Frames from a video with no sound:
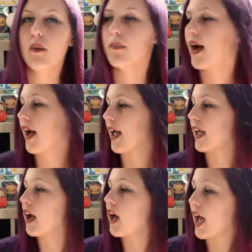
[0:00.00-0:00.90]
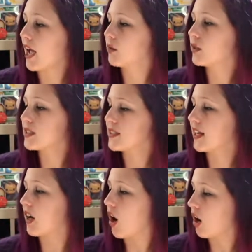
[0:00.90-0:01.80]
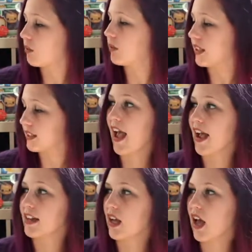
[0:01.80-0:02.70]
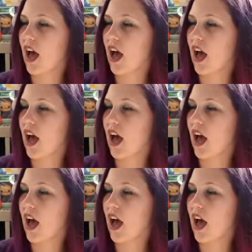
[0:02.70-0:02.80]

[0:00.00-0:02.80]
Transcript: by Edward St. Aubyn and